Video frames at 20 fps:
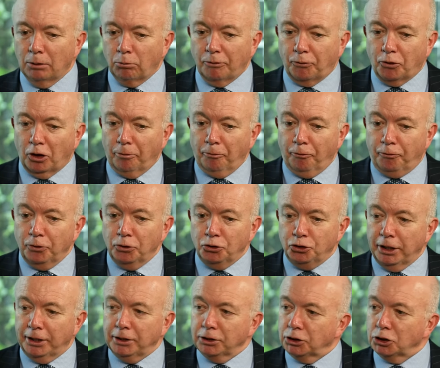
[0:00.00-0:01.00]
We've got a few
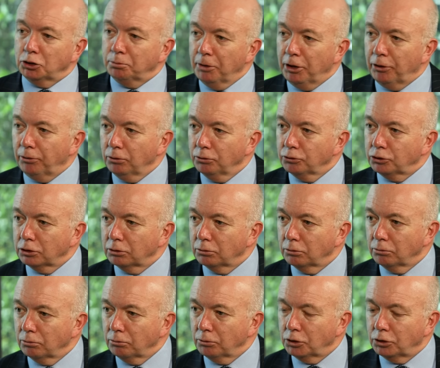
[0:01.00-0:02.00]
Genesis Minerals,
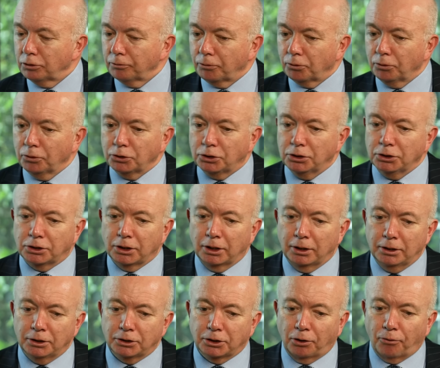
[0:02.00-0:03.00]
which of course is
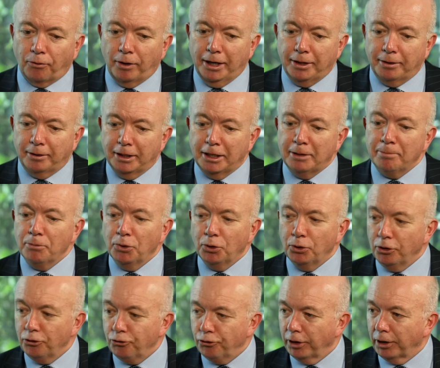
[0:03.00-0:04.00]
a great
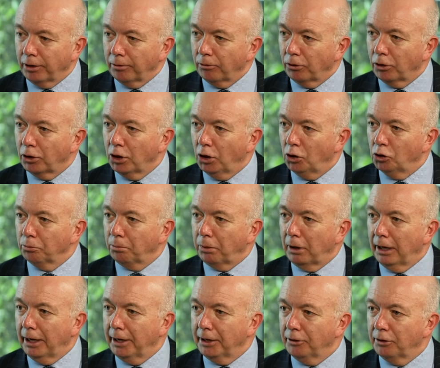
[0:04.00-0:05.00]
emerging gold
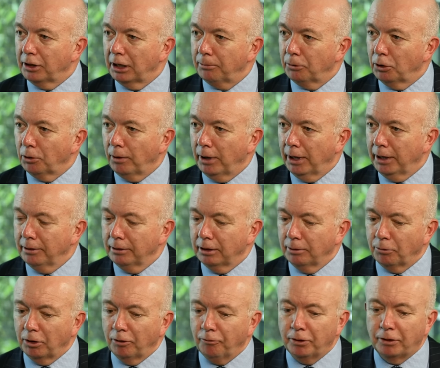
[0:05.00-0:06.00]
play in WA,
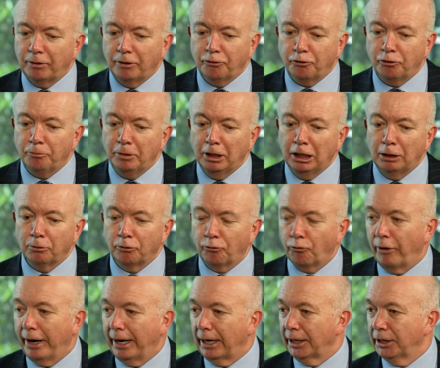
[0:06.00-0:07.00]
and we're very familiar
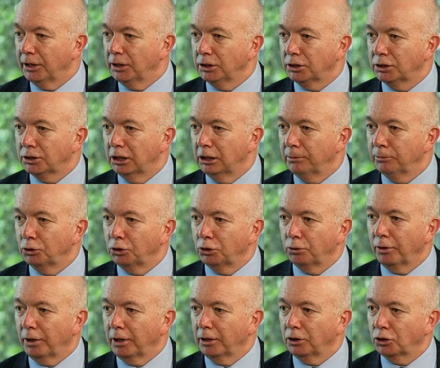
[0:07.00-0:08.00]
with Raleigh and his team, who are
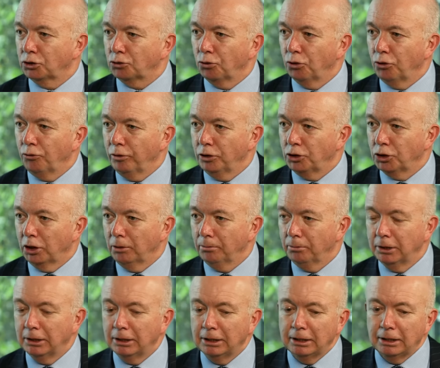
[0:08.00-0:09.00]
doing an extraordinary job.